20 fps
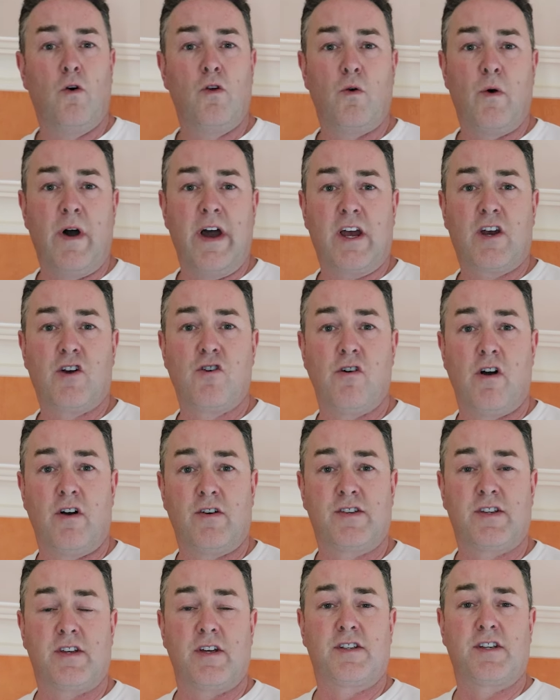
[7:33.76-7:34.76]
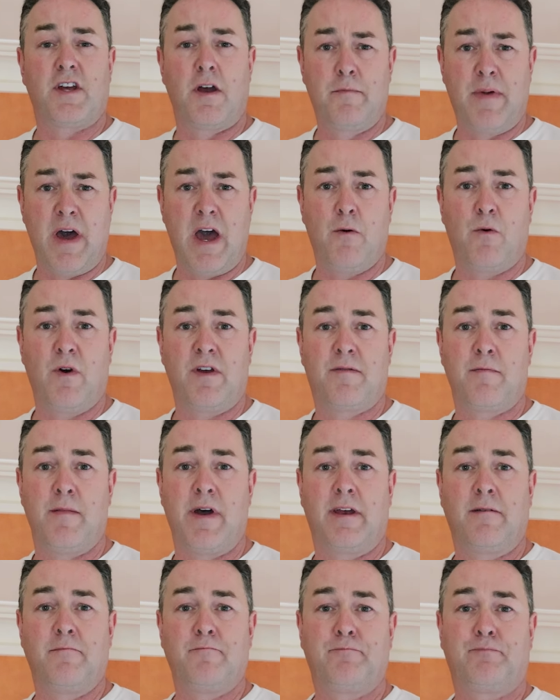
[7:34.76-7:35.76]
all the way across, so bear with
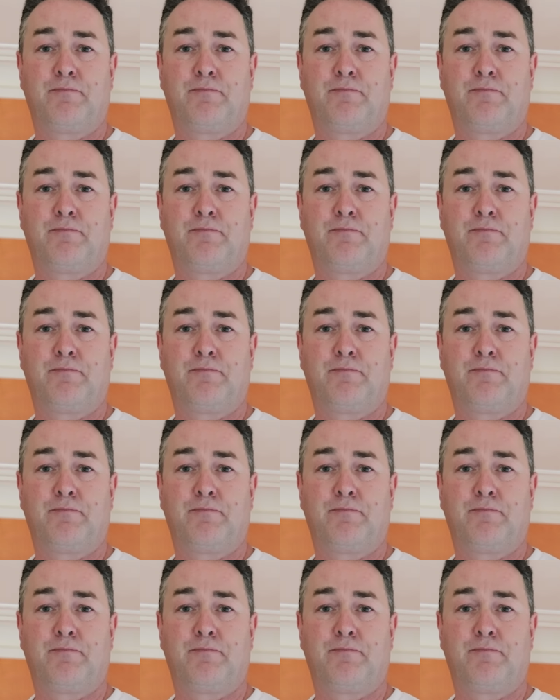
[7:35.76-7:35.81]
me.